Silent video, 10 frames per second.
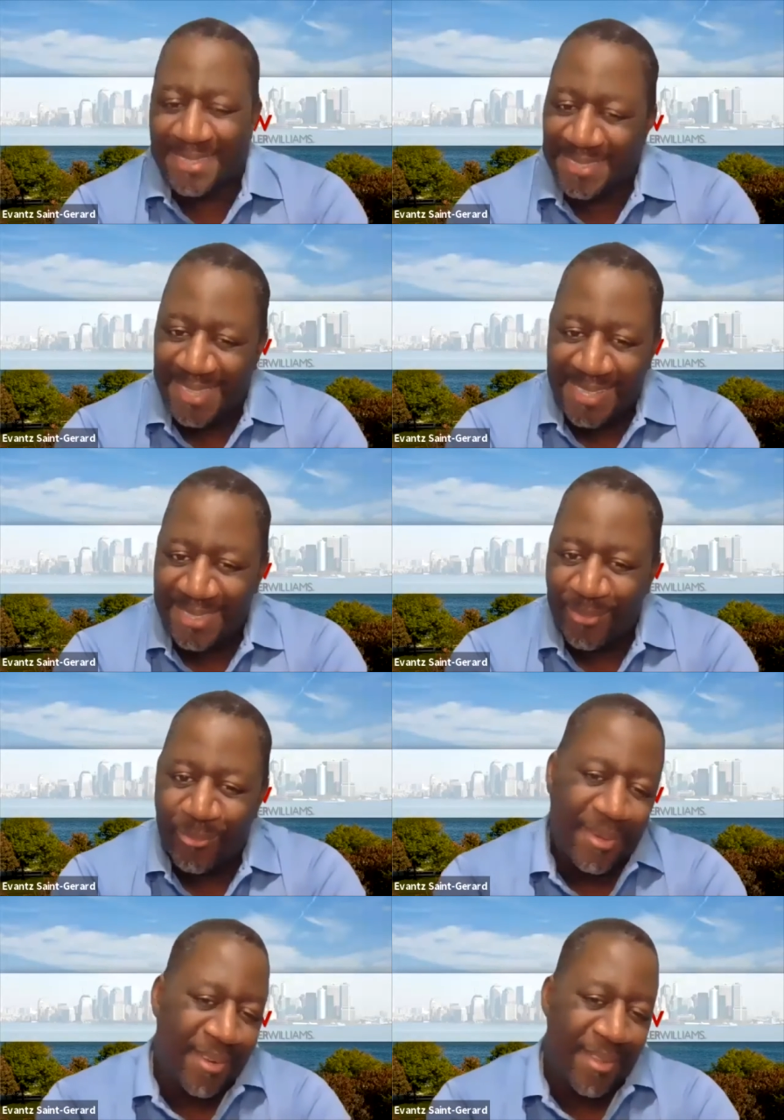exercising,
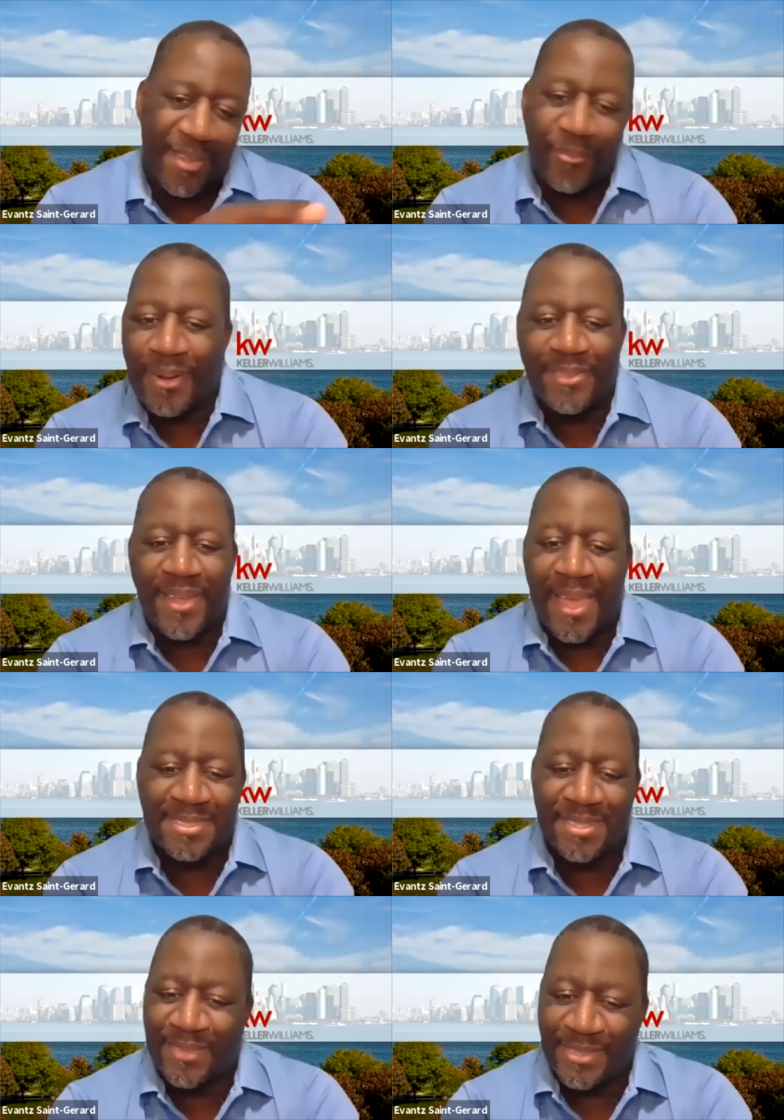what other
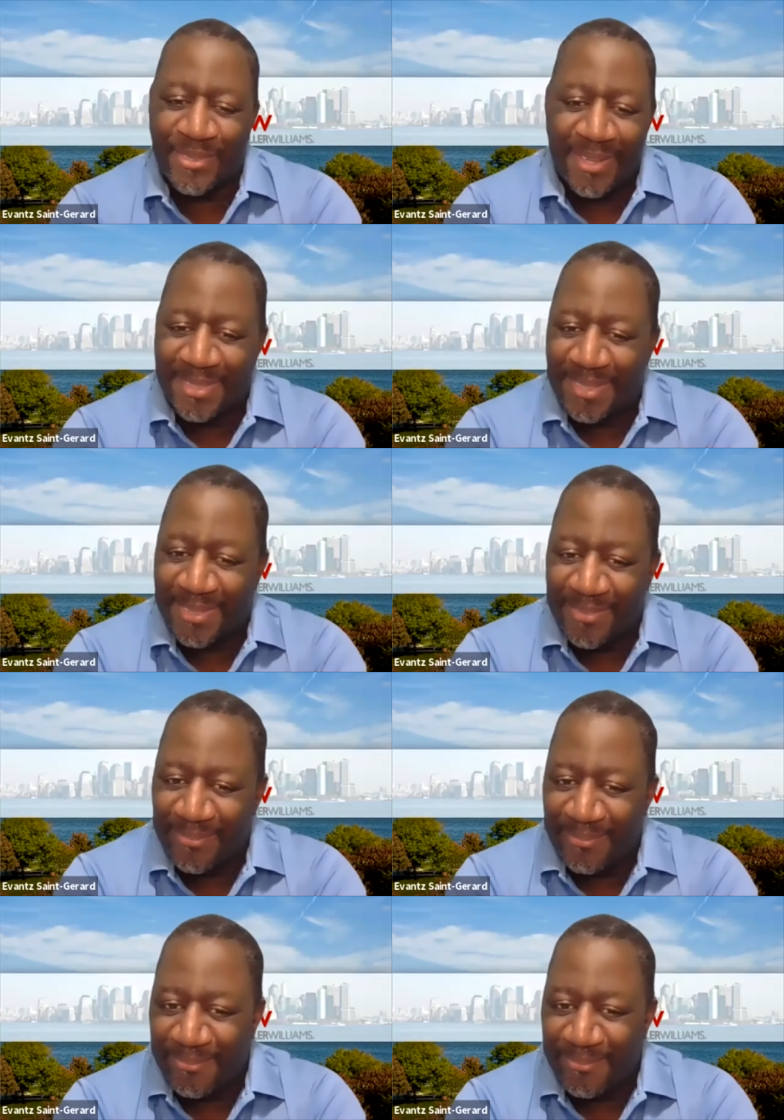activities are out there?